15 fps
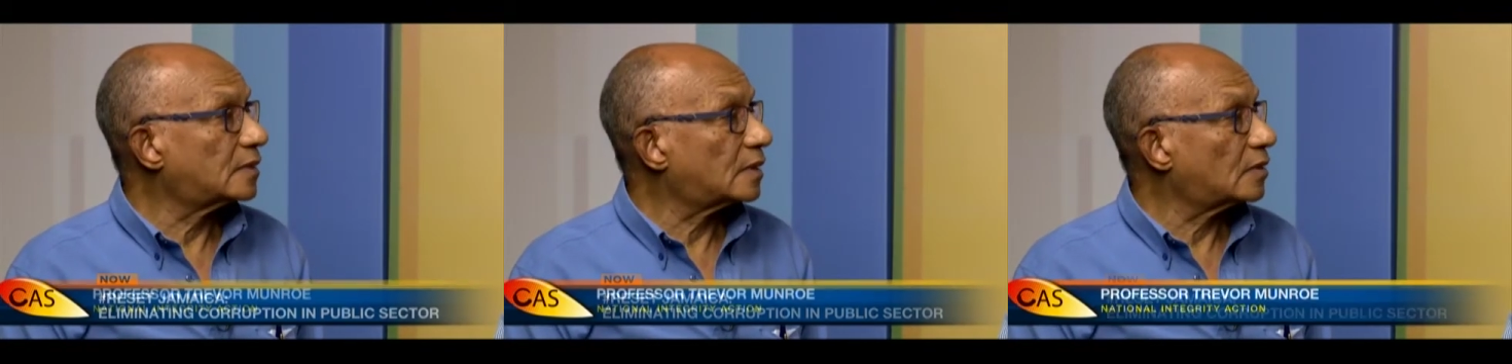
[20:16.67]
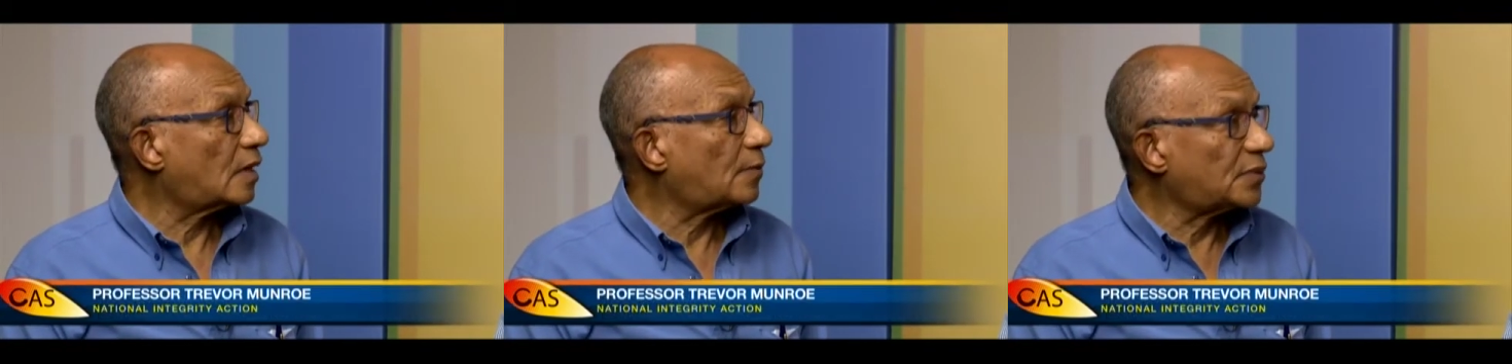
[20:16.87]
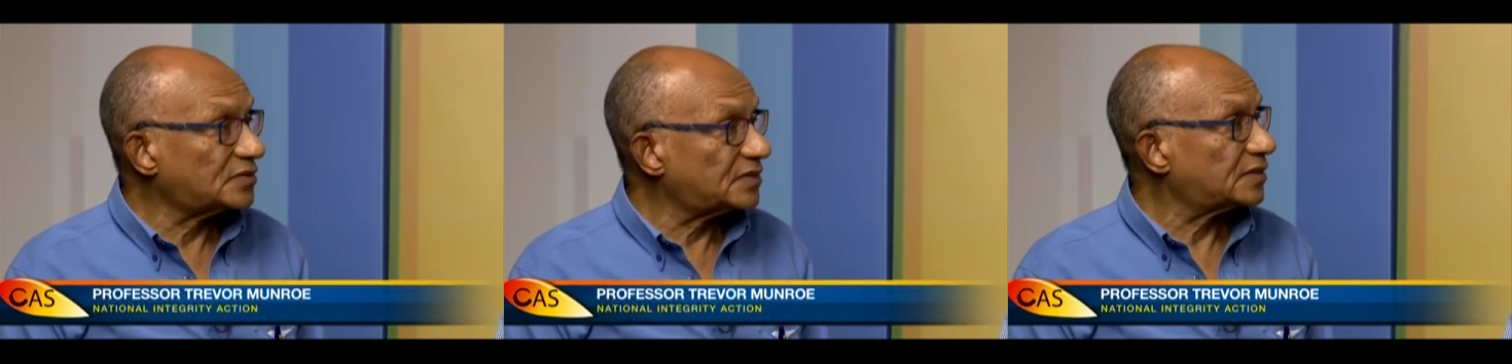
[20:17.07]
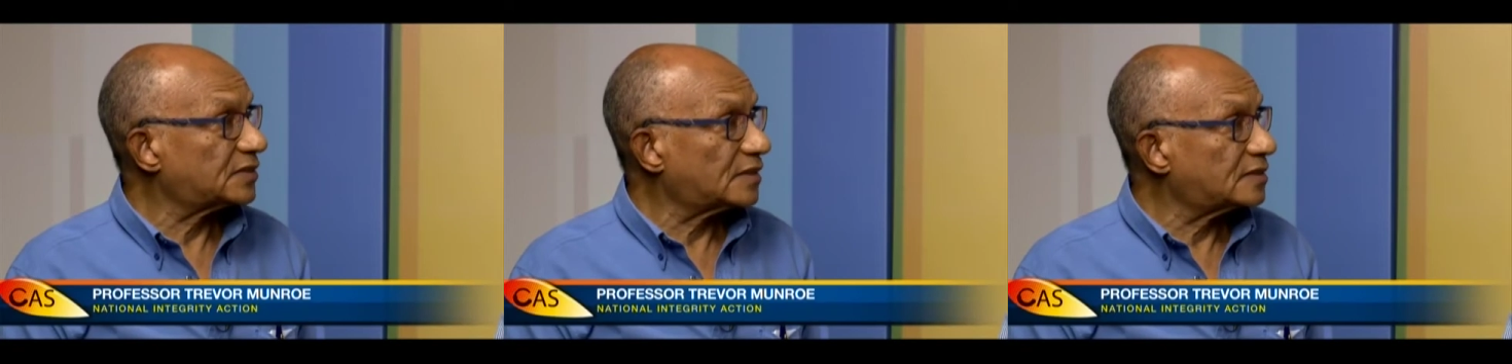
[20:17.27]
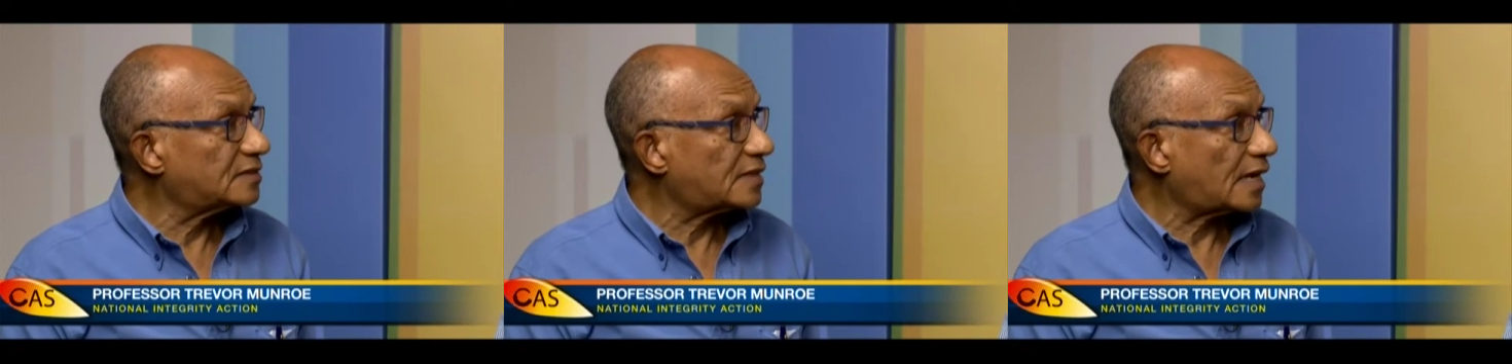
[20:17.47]

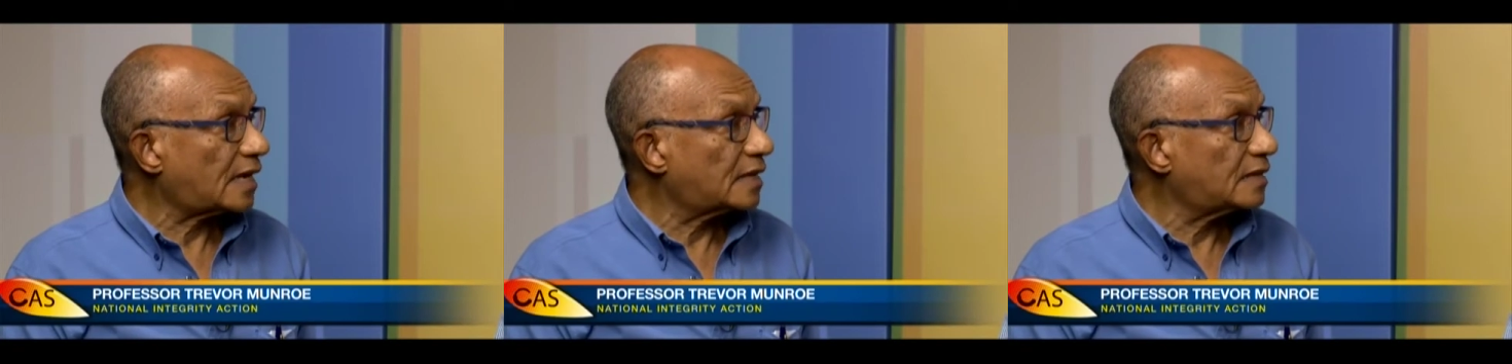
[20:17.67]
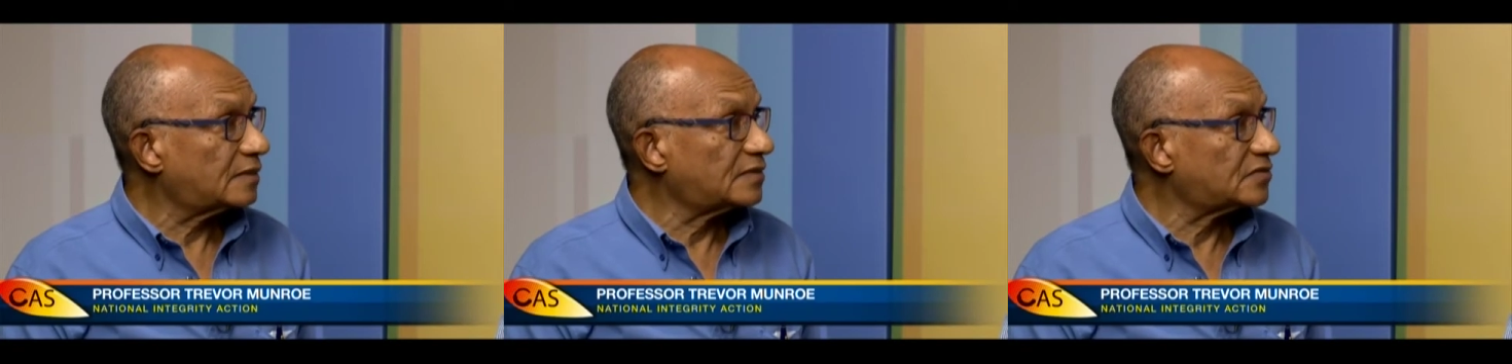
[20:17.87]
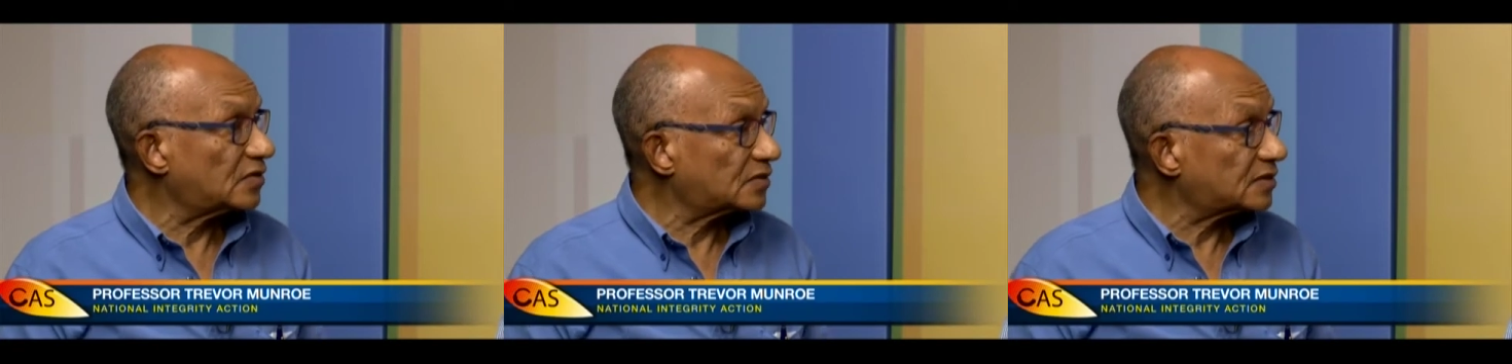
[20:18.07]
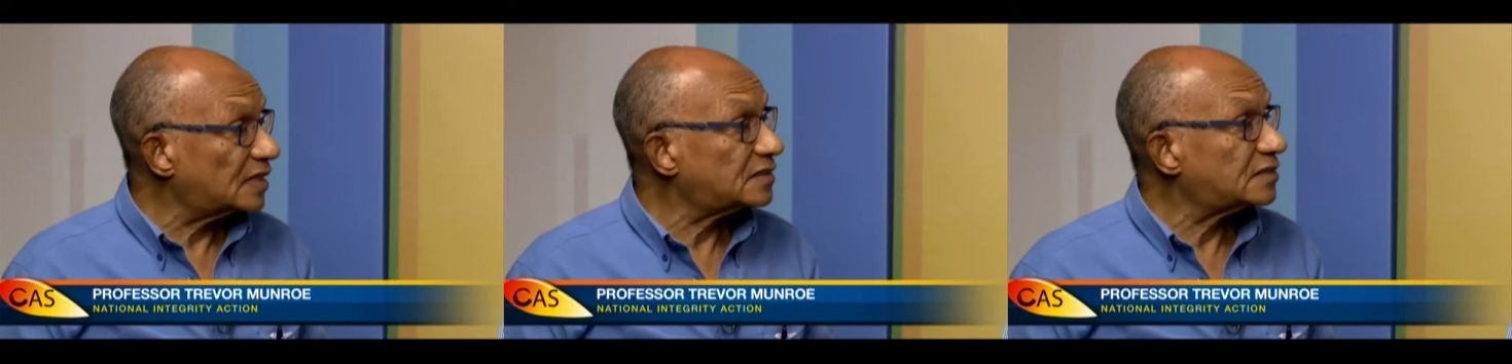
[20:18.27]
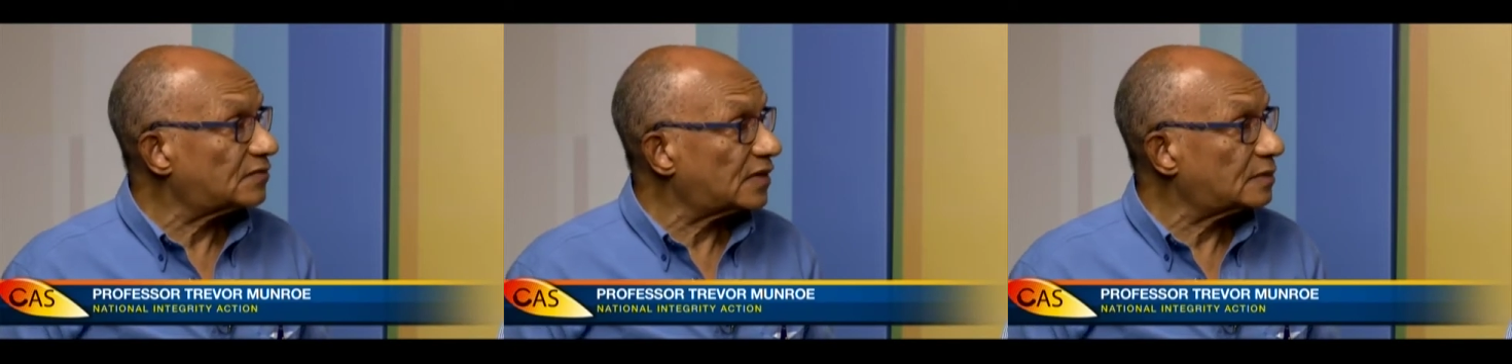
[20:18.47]
opposition side and
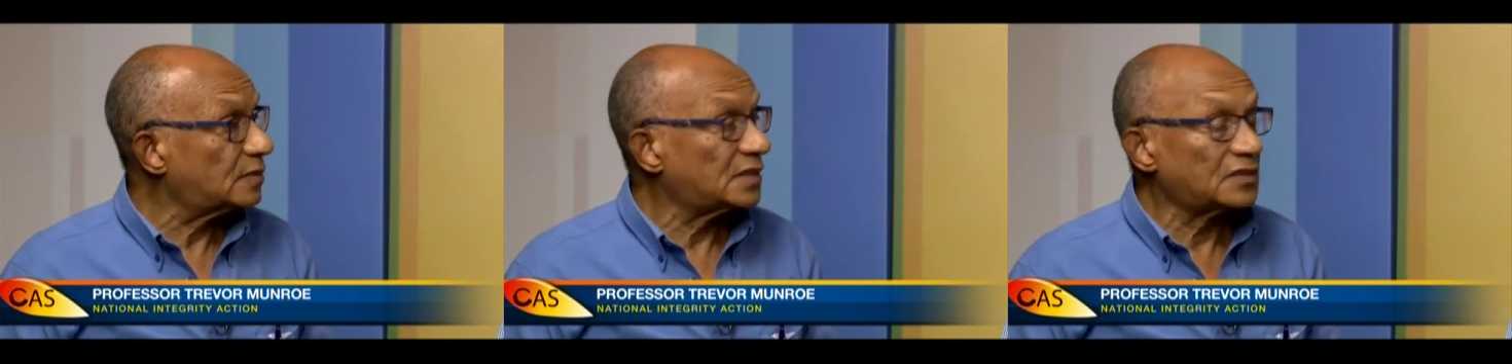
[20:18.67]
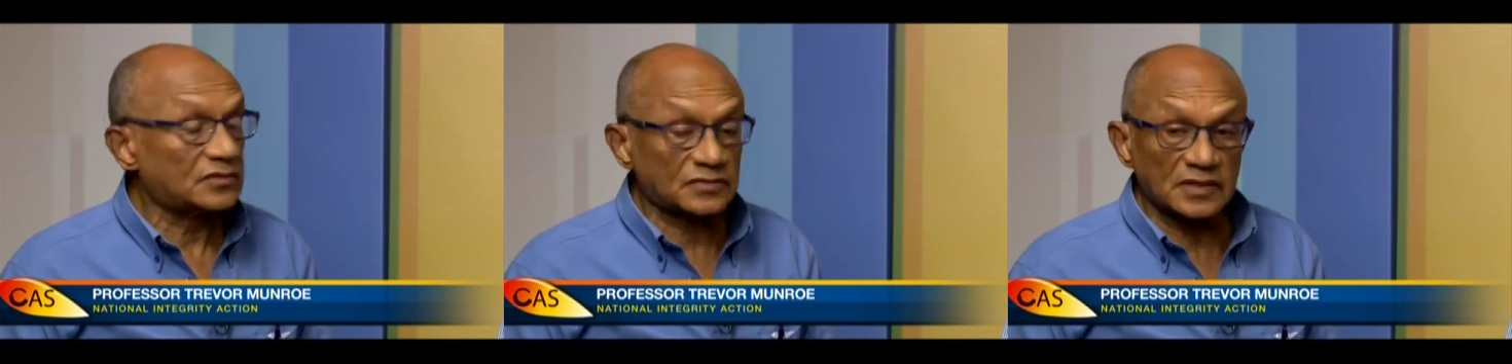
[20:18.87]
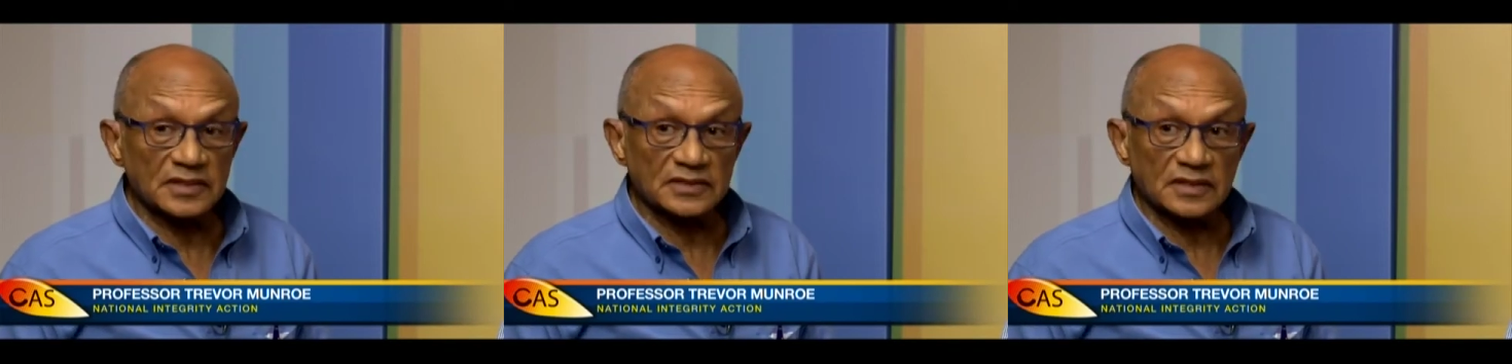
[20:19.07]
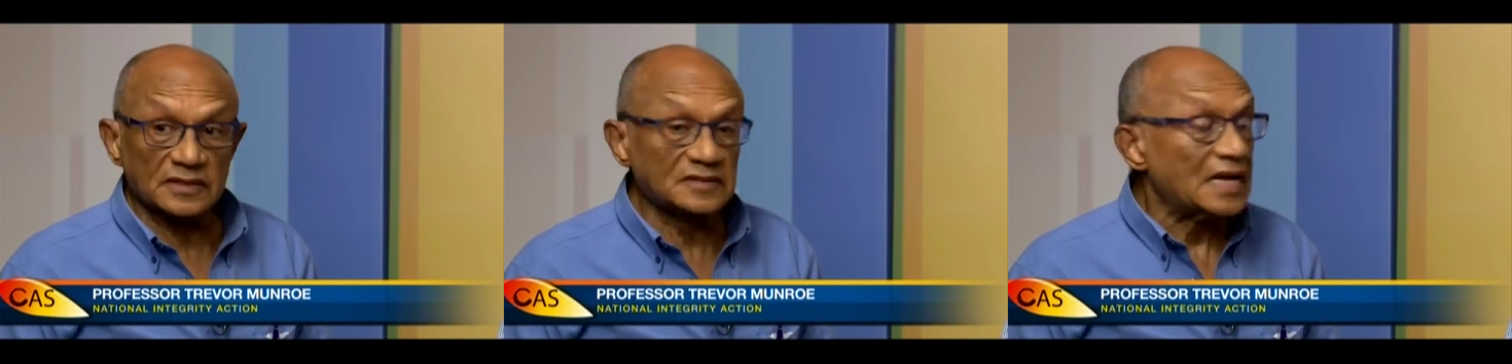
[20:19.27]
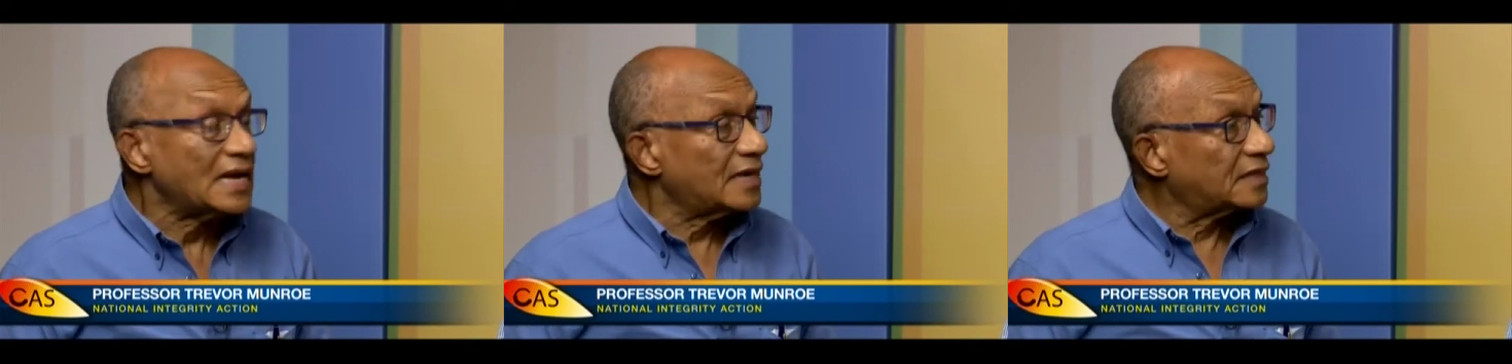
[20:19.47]
successive
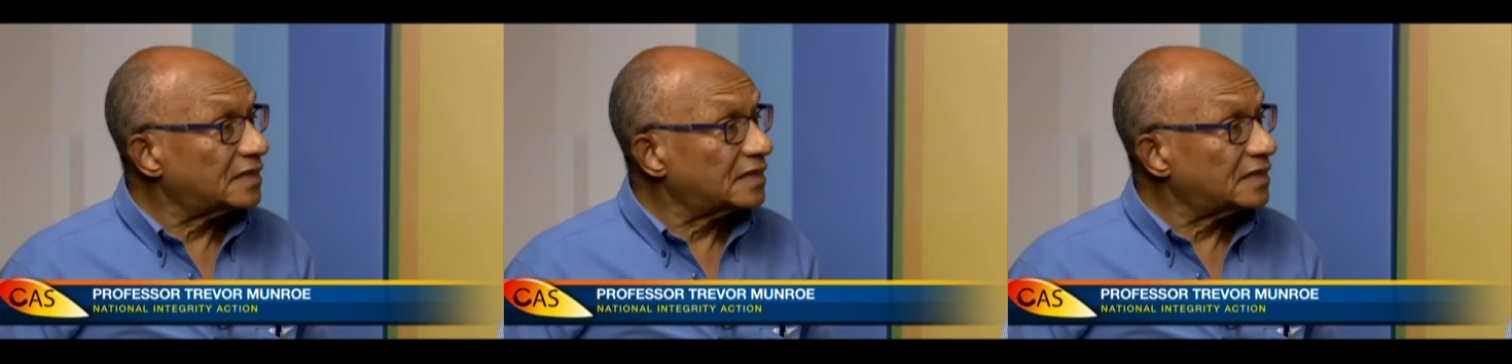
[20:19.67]
administrations.